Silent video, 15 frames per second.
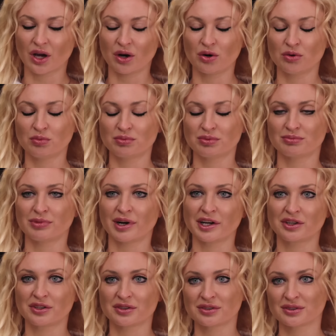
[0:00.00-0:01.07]
I hope
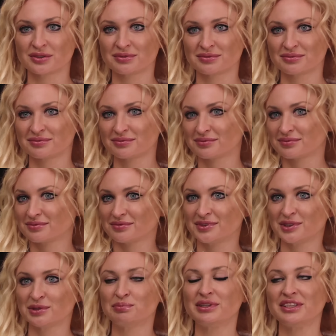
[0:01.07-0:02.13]
Michael
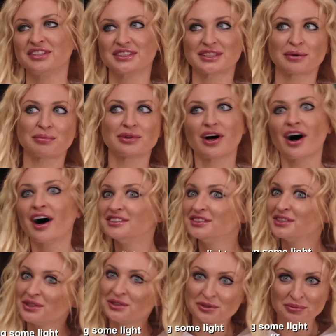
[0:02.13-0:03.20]
will bring some light
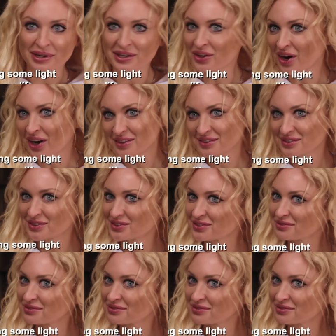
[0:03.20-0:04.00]
into my life.